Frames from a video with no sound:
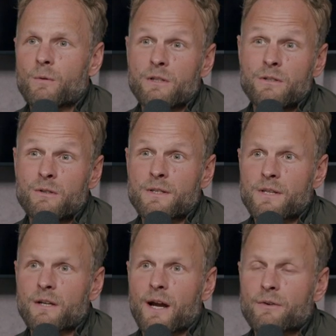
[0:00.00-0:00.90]
What are you doing to
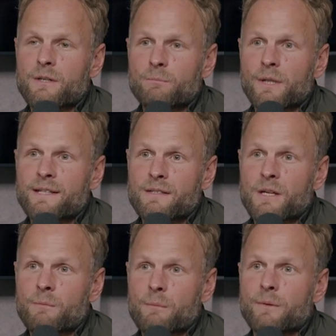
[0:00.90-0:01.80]
stay grounded in place and
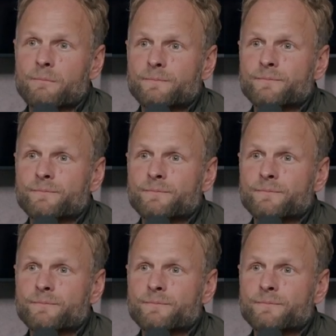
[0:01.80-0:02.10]
commitment?